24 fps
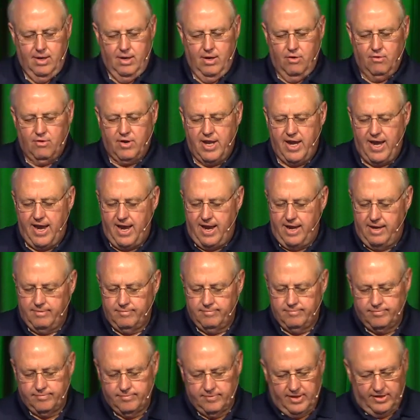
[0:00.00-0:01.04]
Okay,
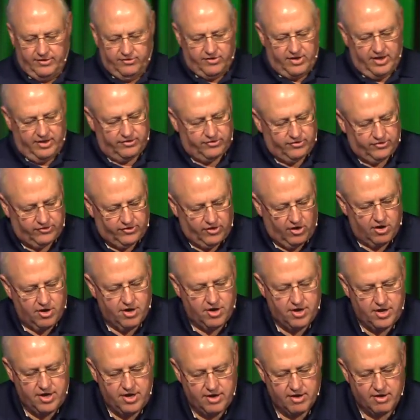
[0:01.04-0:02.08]
let's get
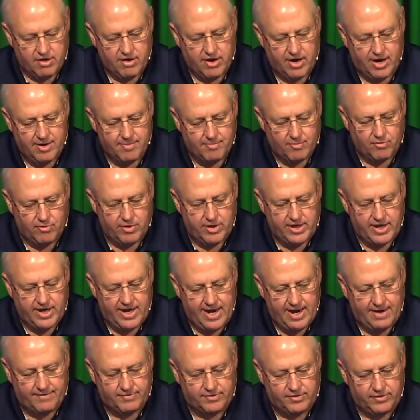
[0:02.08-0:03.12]
started here. I'm going to
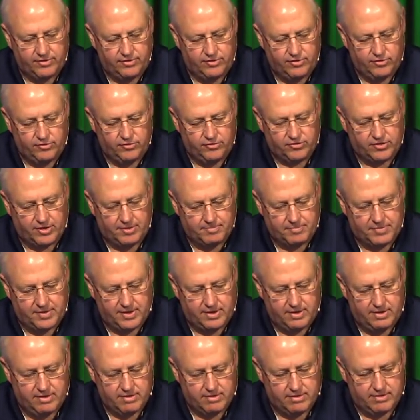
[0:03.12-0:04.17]
have to do
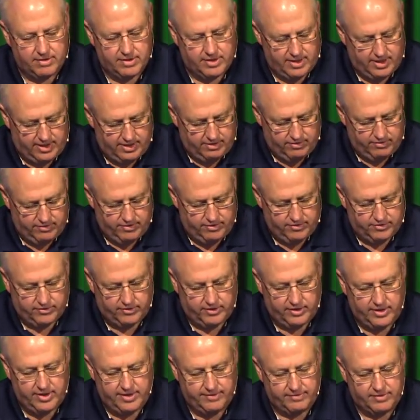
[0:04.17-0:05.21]
something here that I don't
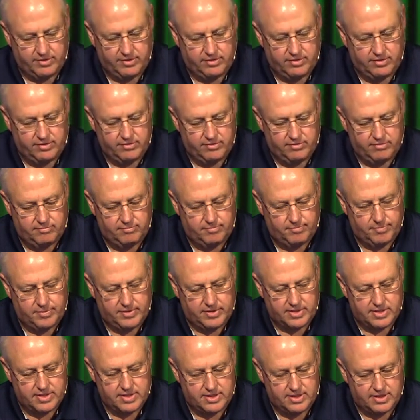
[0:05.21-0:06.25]
usually have to do, but
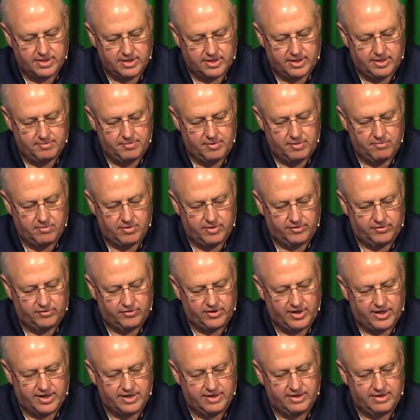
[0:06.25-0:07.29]
uh, give me one
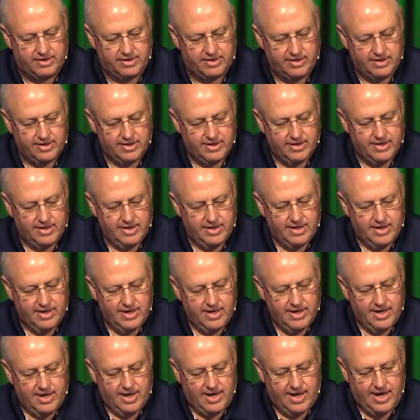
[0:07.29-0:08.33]
second.
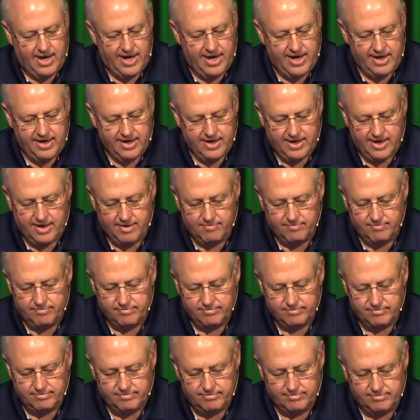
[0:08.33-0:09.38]
I um,
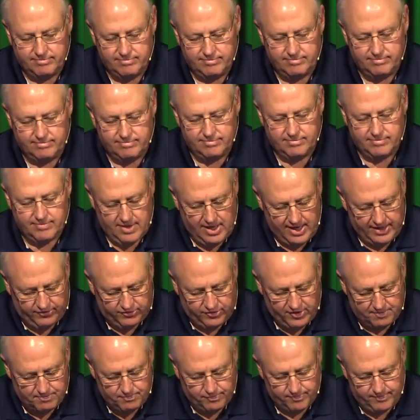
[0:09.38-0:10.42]
I
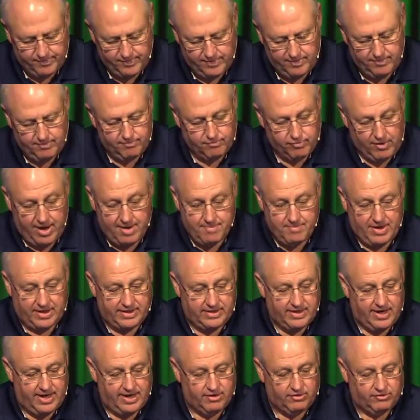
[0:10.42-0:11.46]
sent Brian my
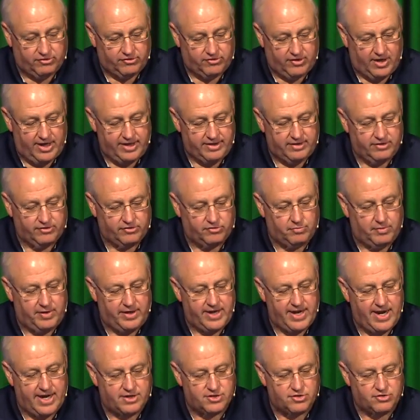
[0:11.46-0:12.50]
title slide this
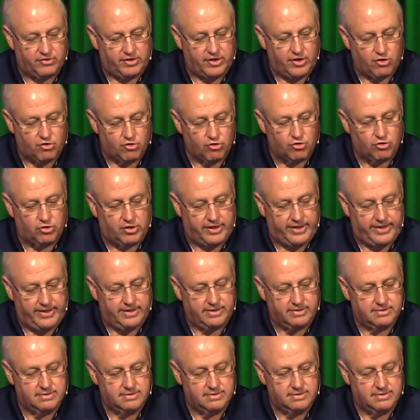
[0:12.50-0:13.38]
week actually early,